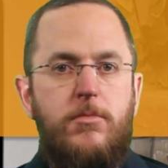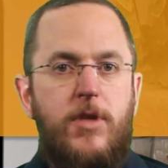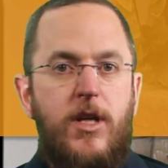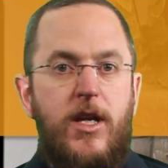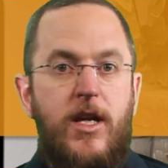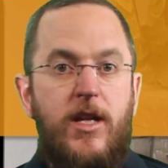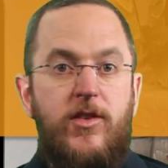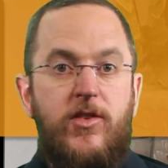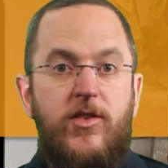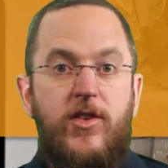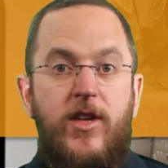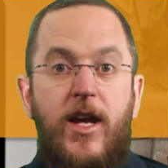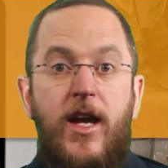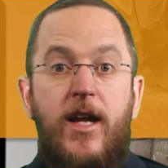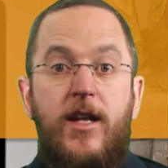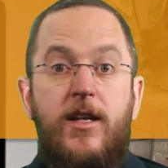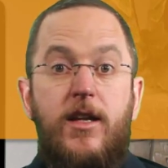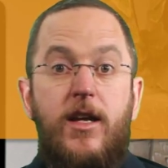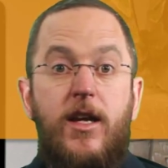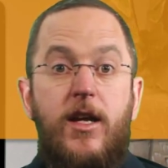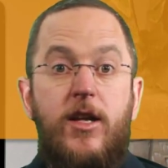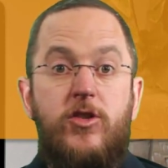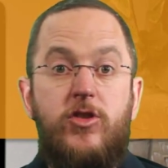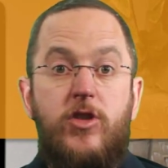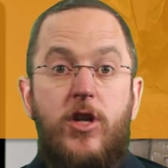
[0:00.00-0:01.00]

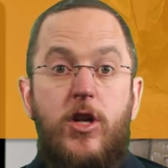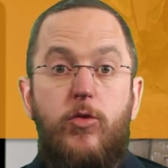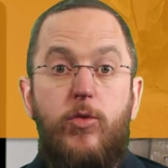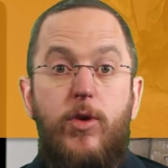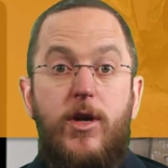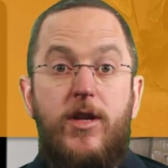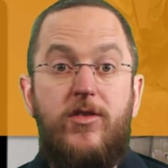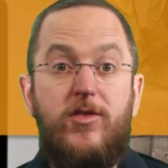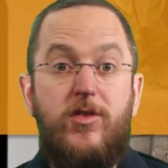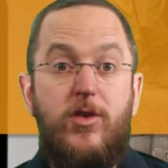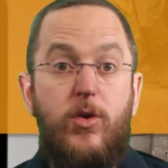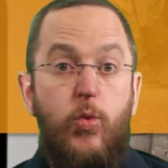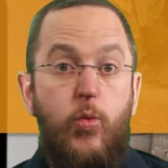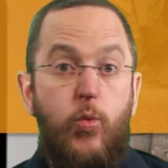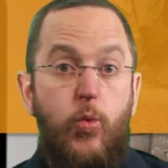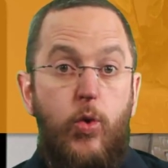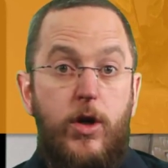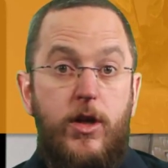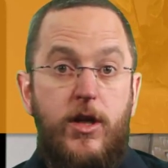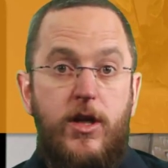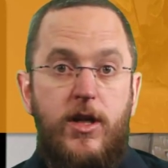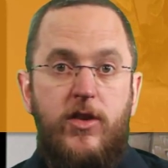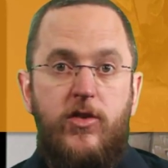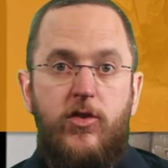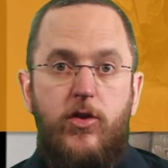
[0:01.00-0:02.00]
Instead, it generates
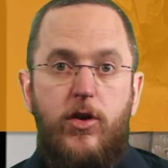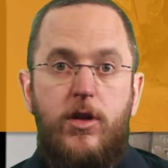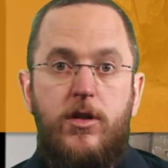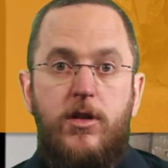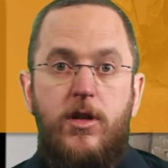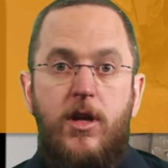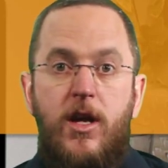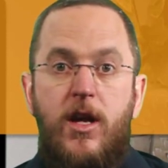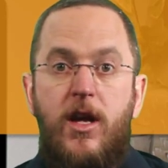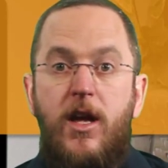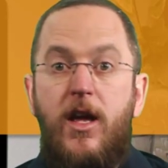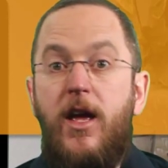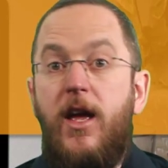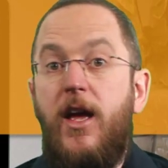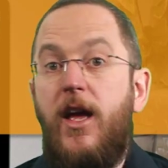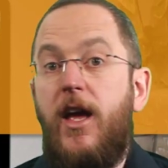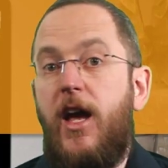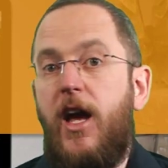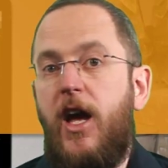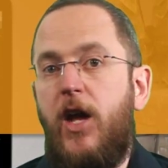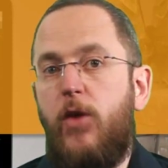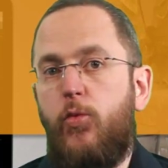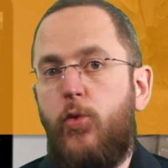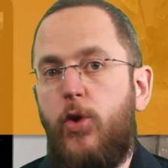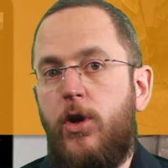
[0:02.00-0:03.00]
one insert
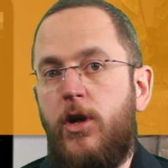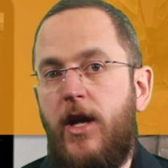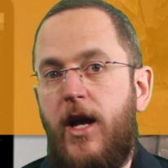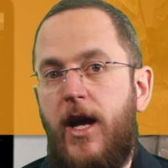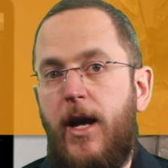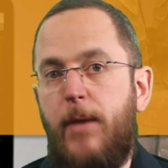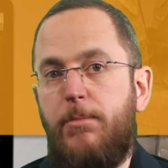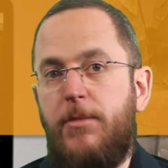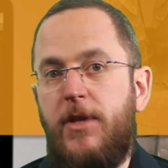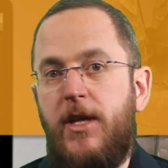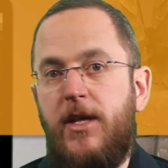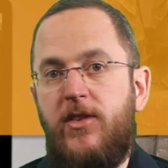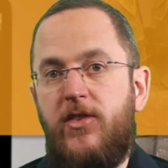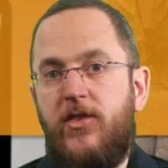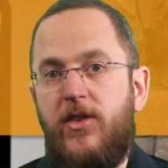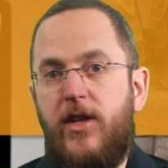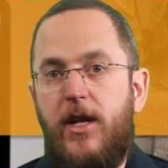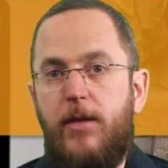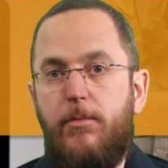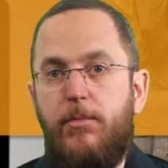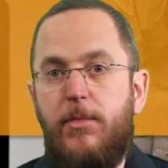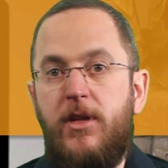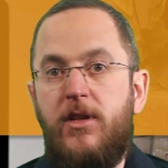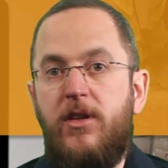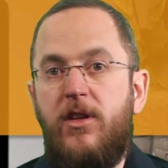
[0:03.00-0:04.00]
and one update
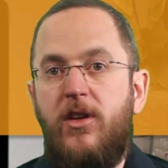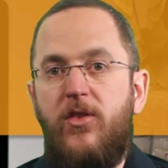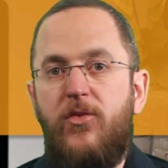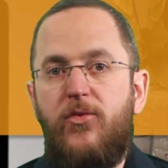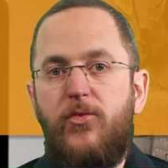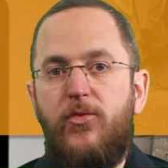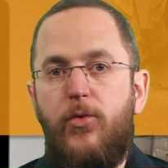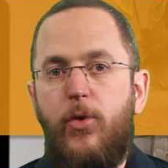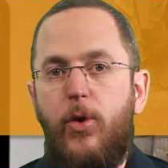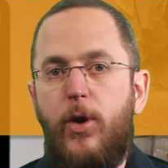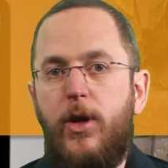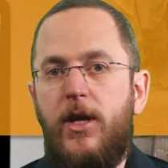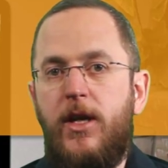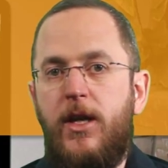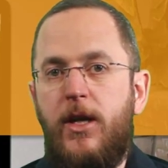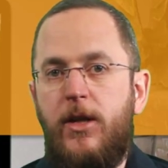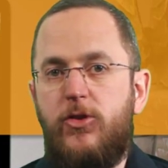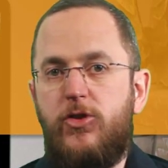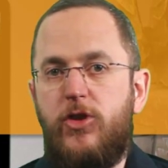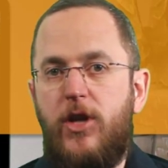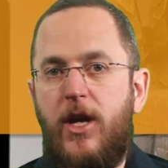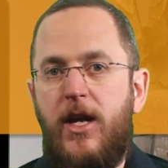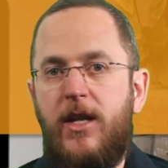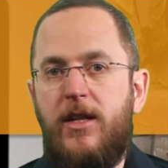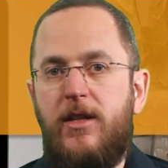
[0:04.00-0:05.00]
statement for
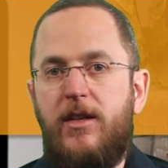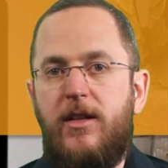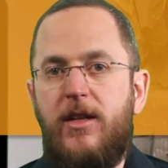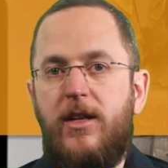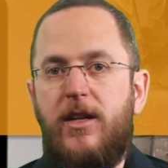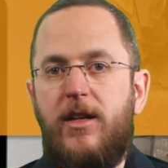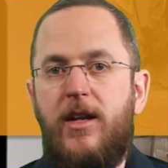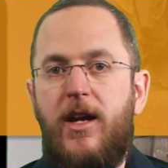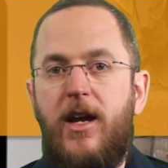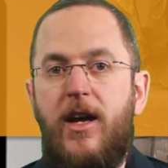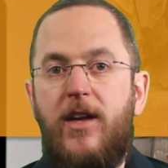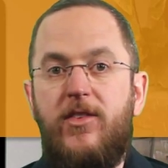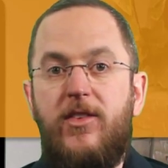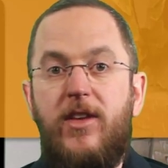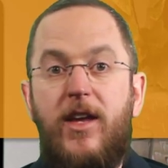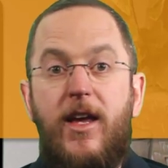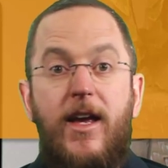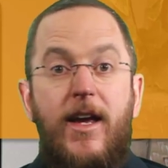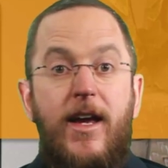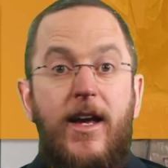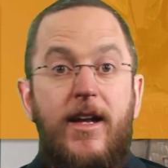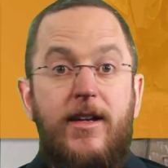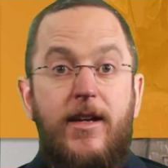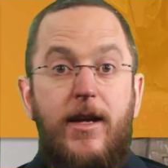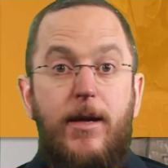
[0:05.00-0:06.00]
each entity class
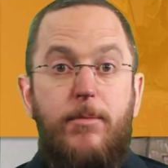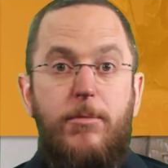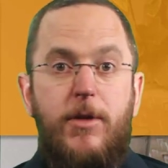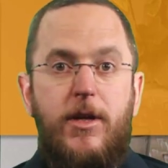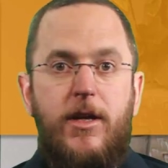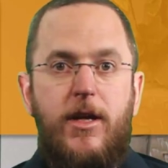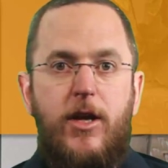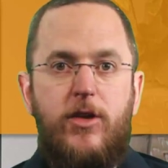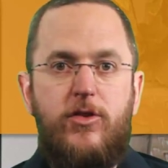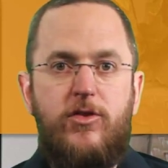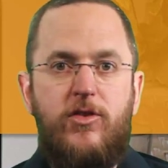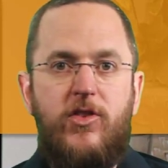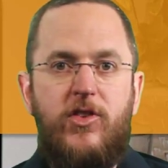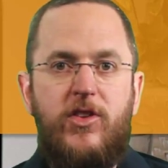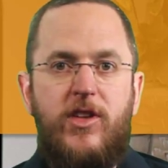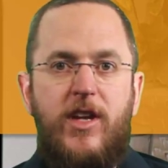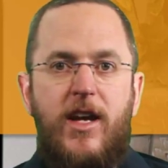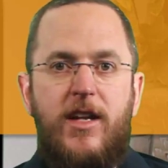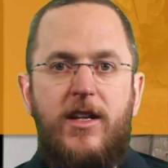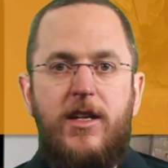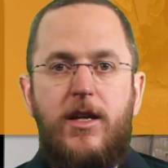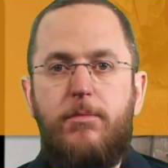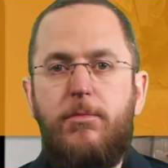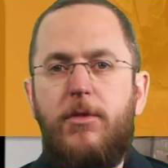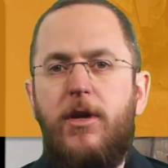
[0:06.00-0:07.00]
at application
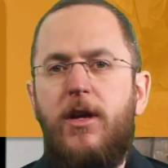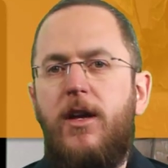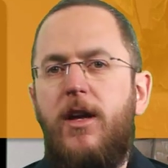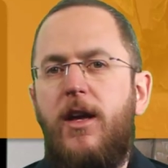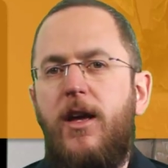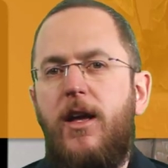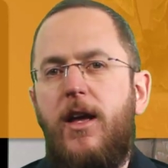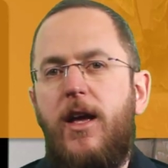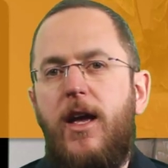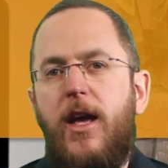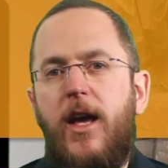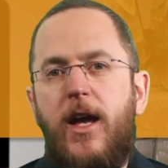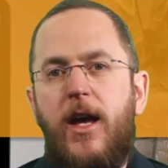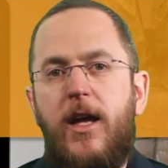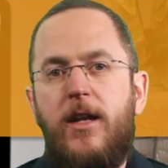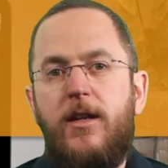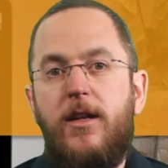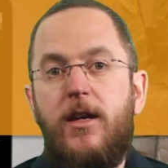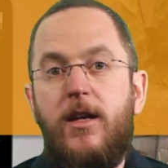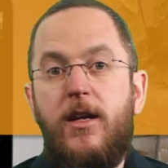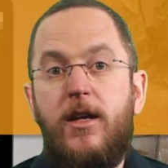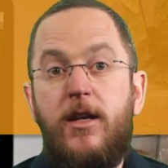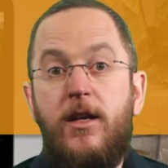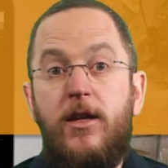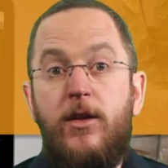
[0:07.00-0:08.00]
startup and
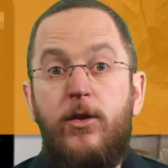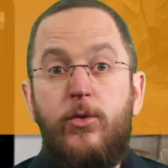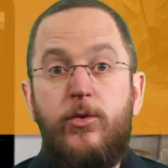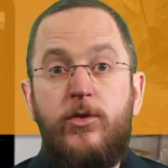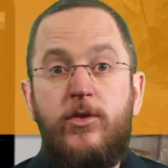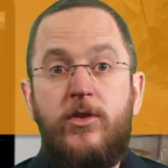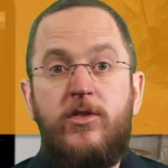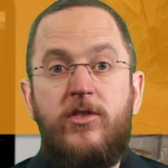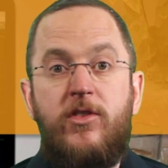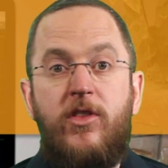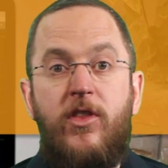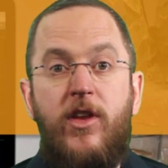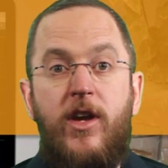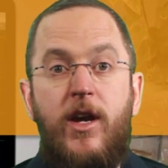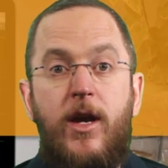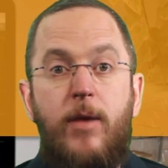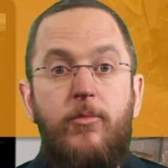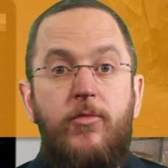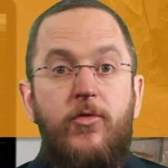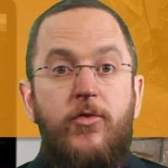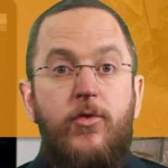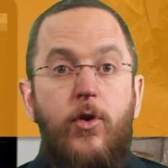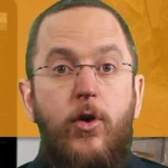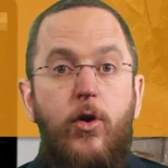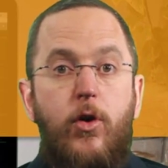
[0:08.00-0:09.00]
reuses
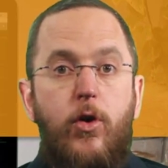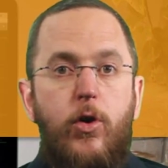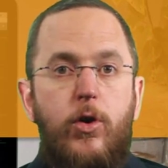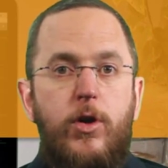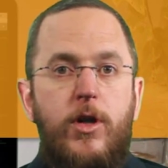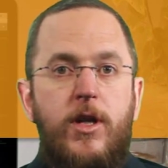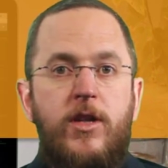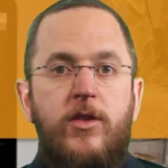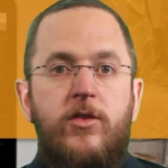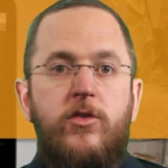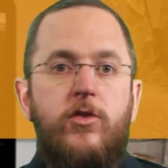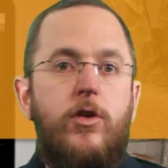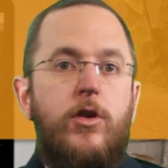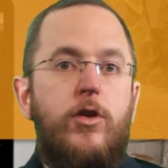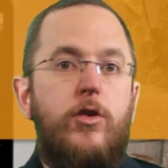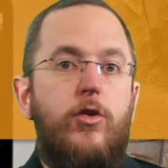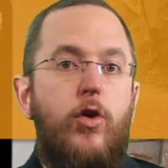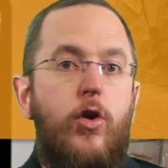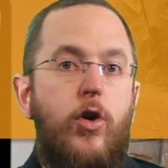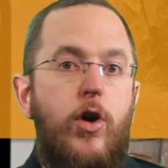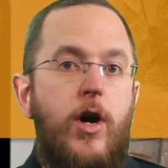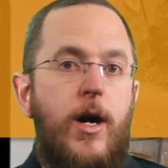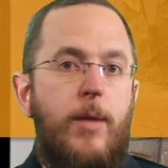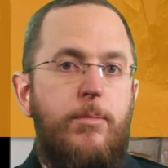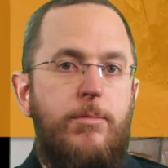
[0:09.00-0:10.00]
them for all insert
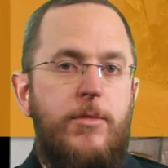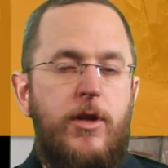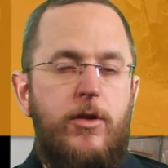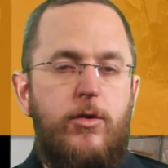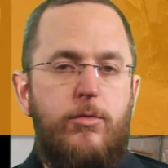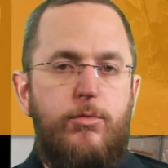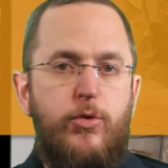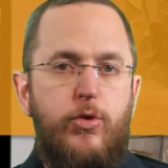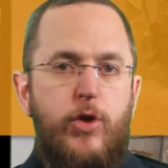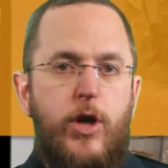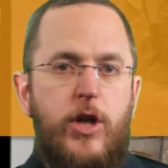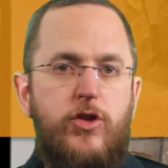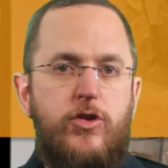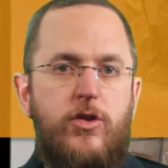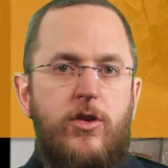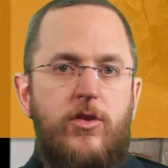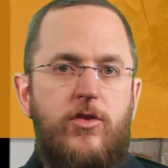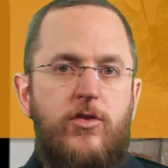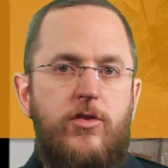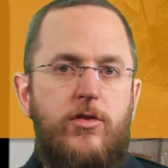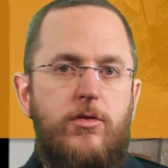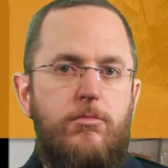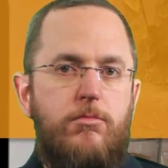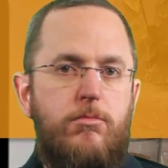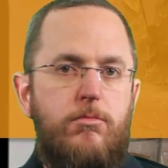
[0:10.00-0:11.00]
or update
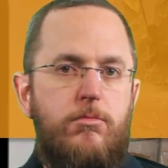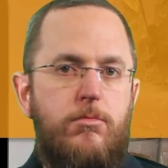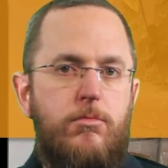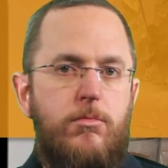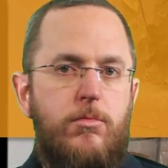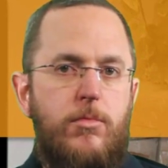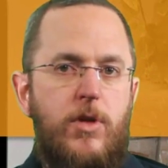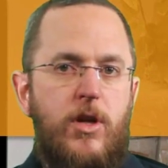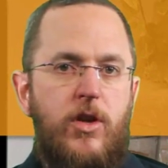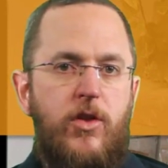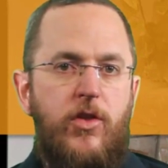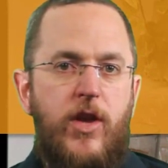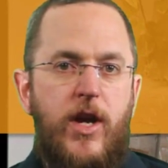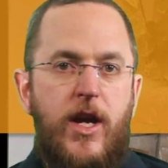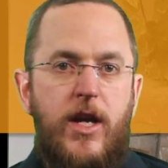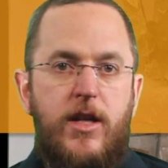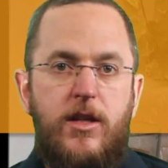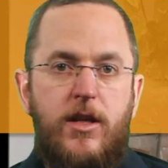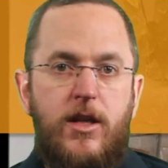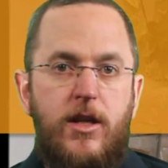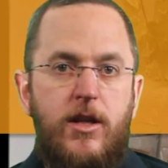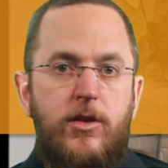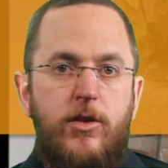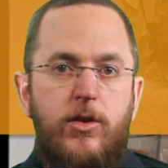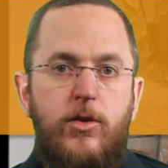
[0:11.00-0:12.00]
operations.
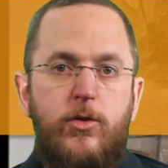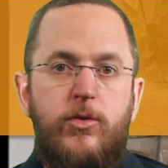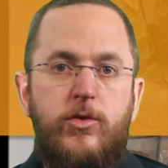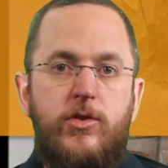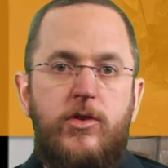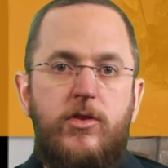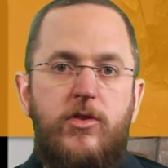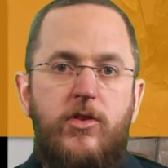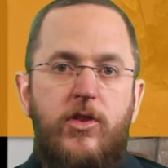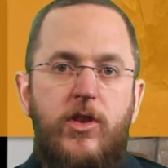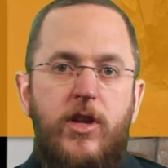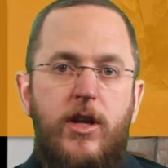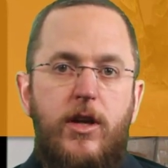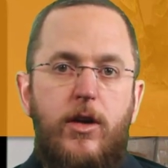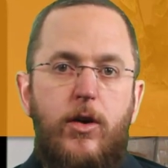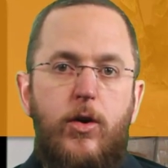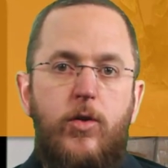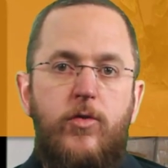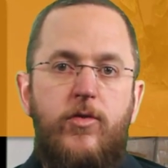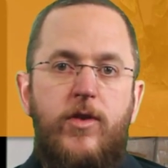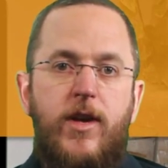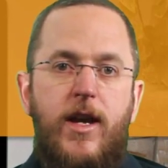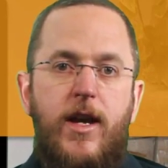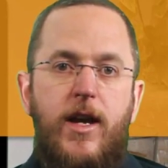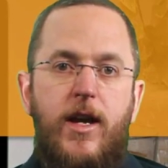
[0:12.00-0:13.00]
That reduces the
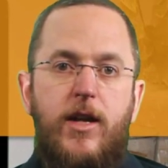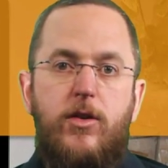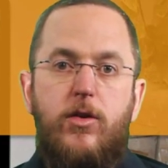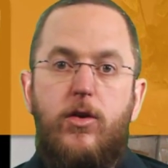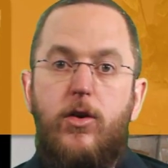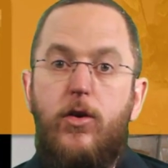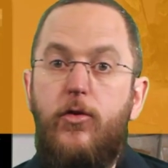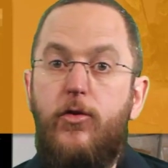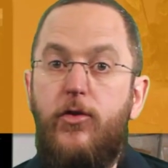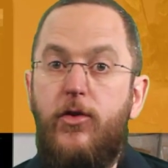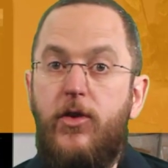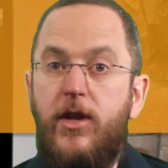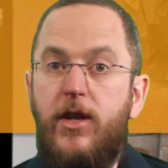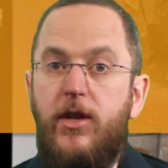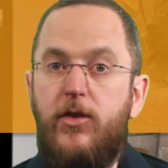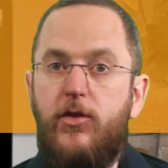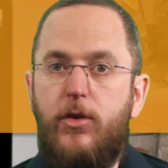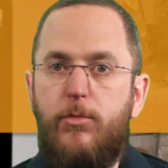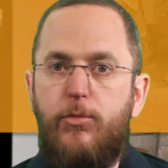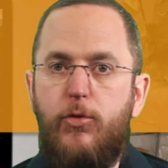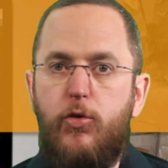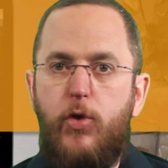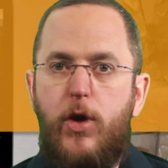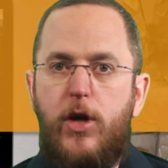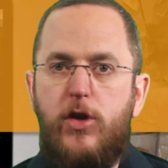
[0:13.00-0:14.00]
overhead of these
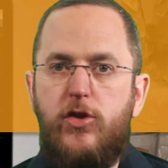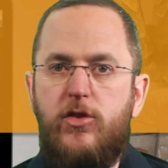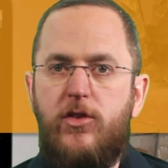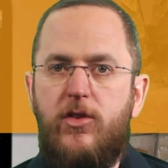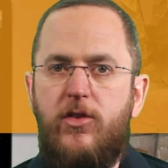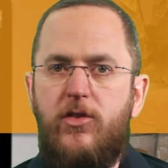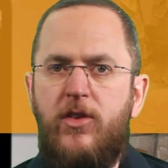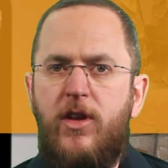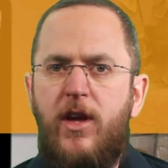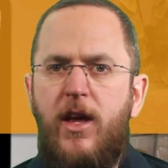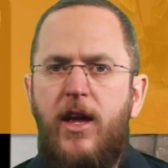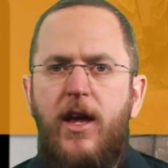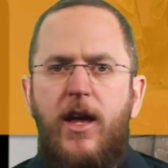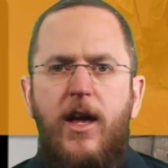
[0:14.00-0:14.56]
operations,